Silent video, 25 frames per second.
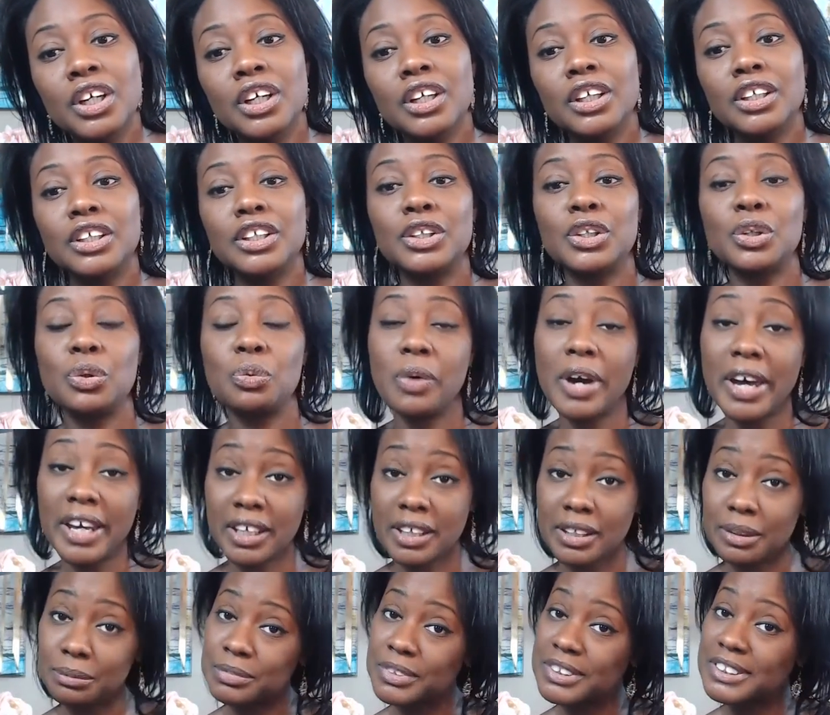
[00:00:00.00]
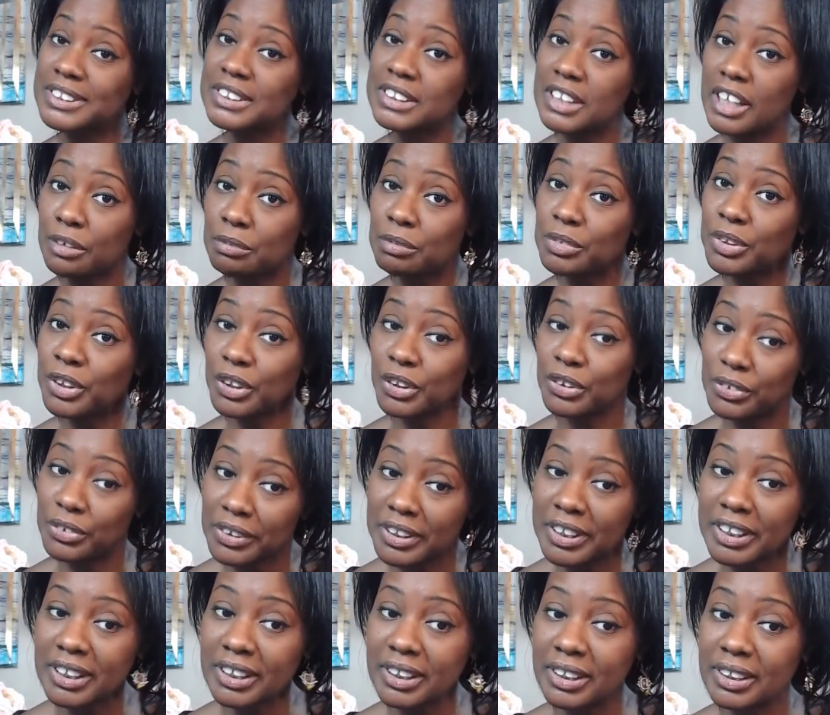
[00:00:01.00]
could await him to some
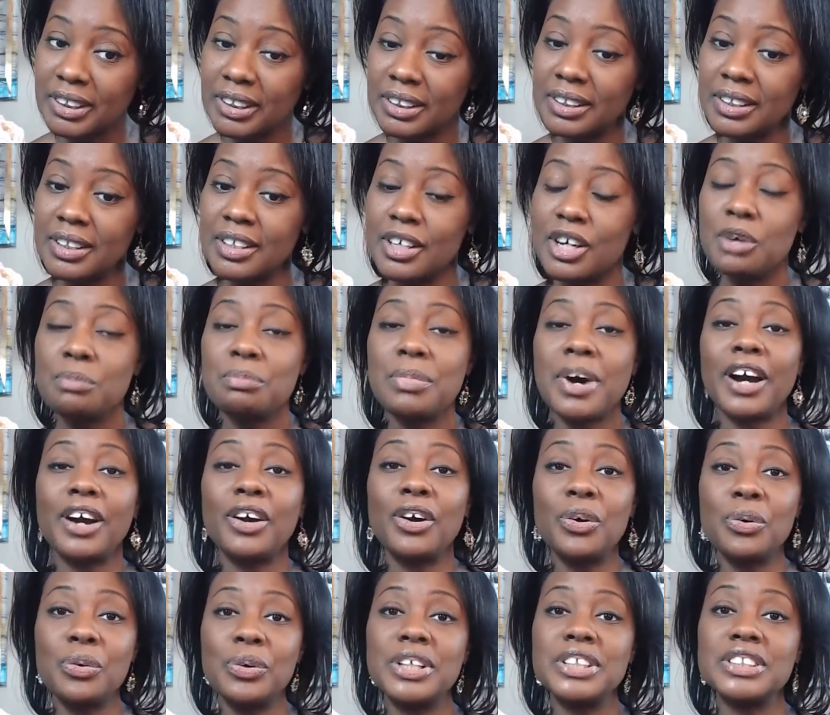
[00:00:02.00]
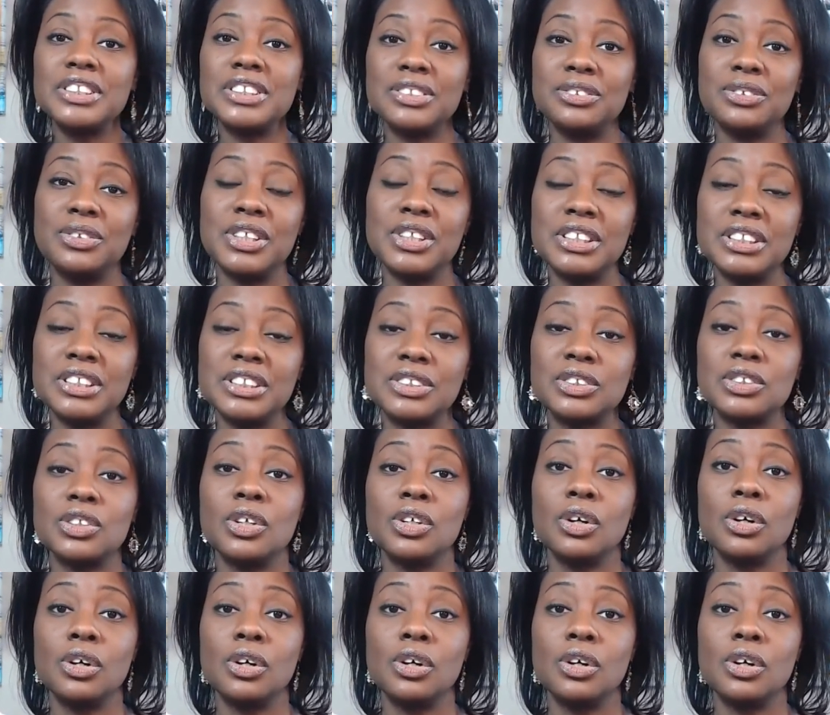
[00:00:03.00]
degree by going to this